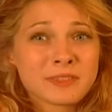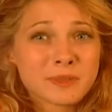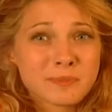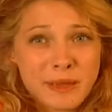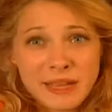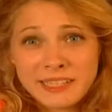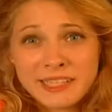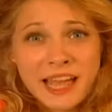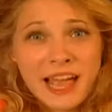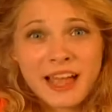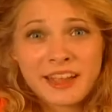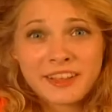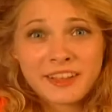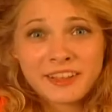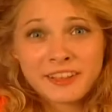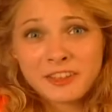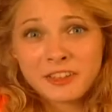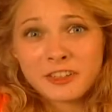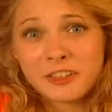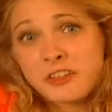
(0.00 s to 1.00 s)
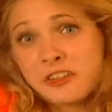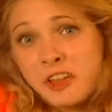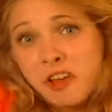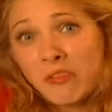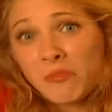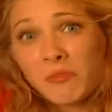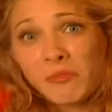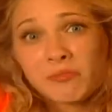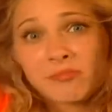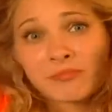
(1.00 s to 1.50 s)
Spectacular
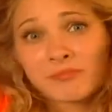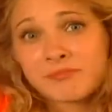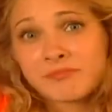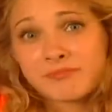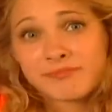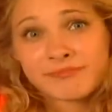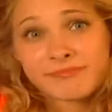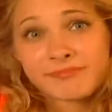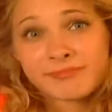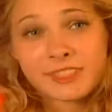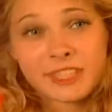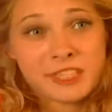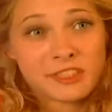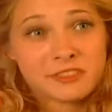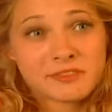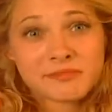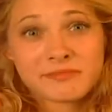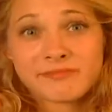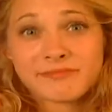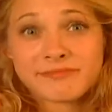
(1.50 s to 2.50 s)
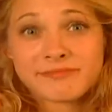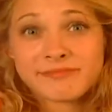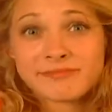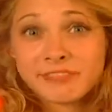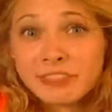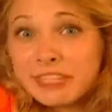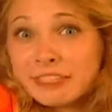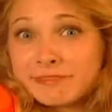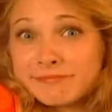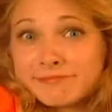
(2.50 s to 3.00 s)
show. Deal.
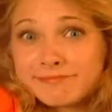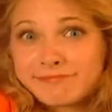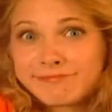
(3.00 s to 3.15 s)
big.